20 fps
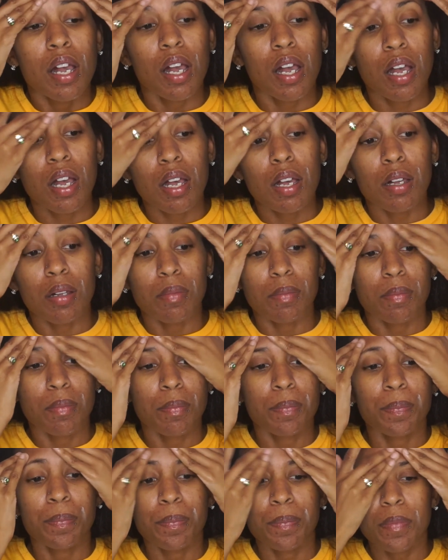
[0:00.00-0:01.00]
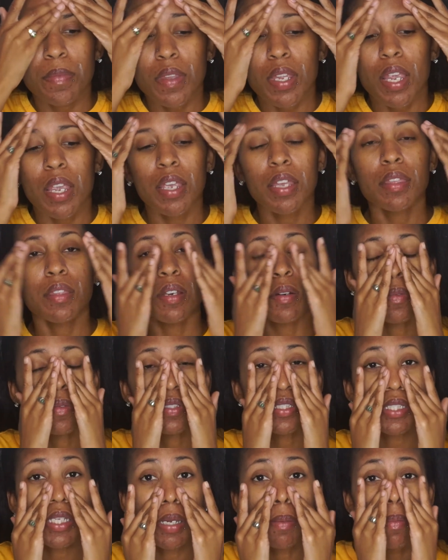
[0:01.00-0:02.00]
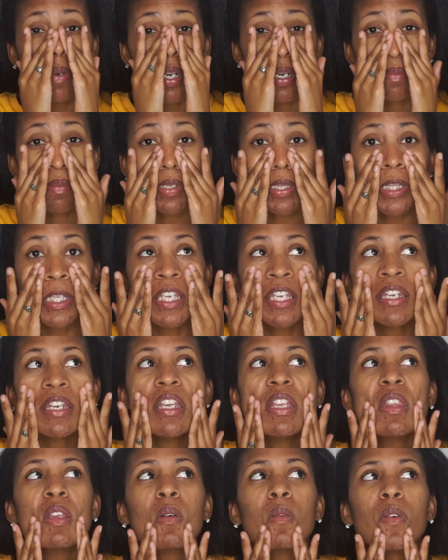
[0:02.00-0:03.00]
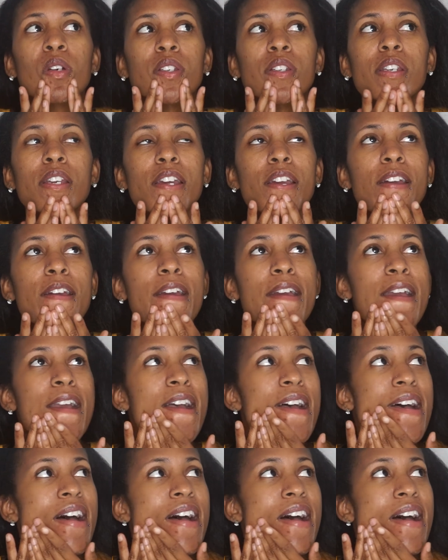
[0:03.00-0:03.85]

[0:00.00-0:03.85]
in the summer, but then in the winter